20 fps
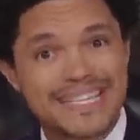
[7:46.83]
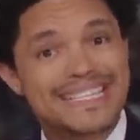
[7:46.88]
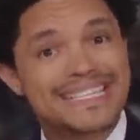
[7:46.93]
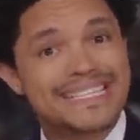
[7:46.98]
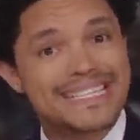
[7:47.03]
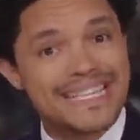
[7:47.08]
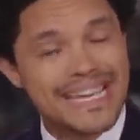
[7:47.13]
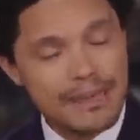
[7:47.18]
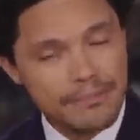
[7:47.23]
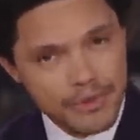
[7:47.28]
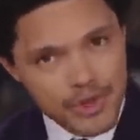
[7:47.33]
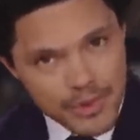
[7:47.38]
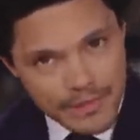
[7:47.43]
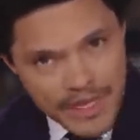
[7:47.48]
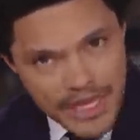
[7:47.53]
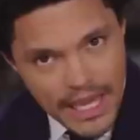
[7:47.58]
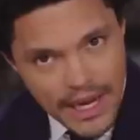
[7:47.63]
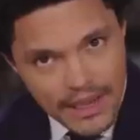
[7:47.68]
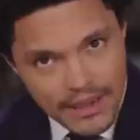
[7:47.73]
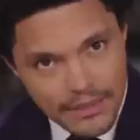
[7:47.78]
seem to be
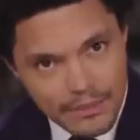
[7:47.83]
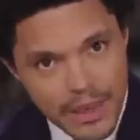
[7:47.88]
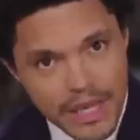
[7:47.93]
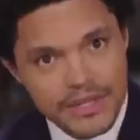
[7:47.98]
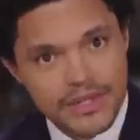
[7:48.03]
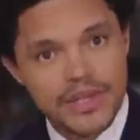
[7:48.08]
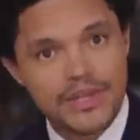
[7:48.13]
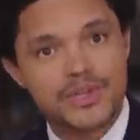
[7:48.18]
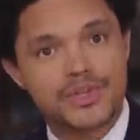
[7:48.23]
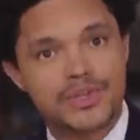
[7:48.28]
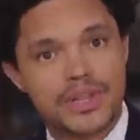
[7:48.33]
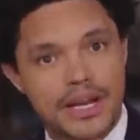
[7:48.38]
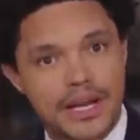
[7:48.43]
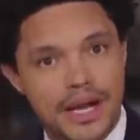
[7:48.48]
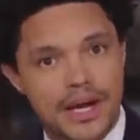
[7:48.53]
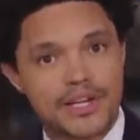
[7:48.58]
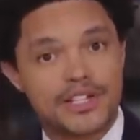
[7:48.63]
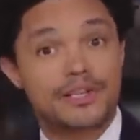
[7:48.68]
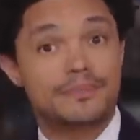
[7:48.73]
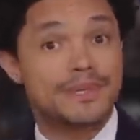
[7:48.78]
getting the message that
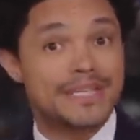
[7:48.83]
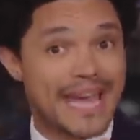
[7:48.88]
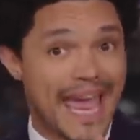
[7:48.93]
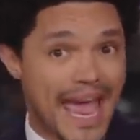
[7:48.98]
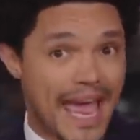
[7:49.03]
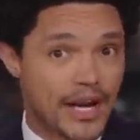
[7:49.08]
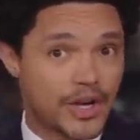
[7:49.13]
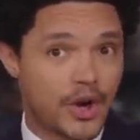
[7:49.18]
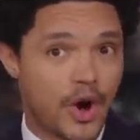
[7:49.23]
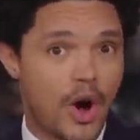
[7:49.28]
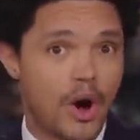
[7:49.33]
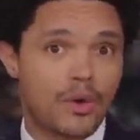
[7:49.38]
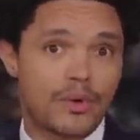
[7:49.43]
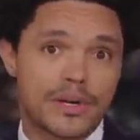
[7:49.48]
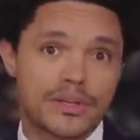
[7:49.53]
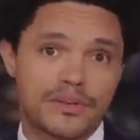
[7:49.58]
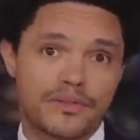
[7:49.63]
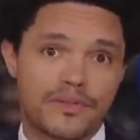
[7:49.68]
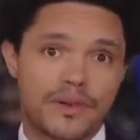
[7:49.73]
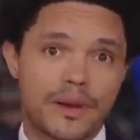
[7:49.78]
customers and
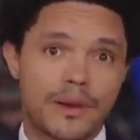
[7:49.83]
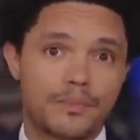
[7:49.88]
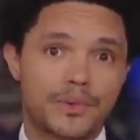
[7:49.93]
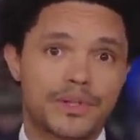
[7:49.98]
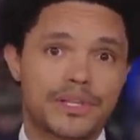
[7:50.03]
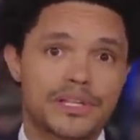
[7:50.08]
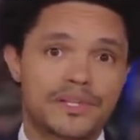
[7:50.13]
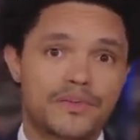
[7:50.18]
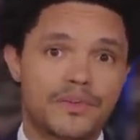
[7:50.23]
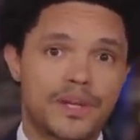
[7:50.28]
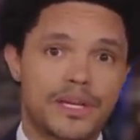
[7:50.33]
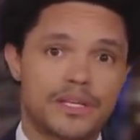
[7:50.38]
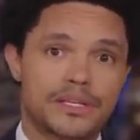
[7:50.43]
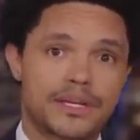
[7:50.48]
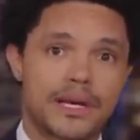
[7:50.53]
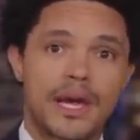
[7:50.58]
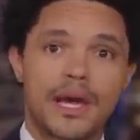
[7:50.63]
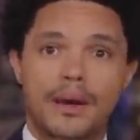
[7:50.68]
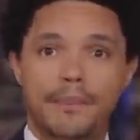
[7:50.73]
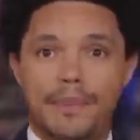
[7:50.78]
Congress are fed up with these fees.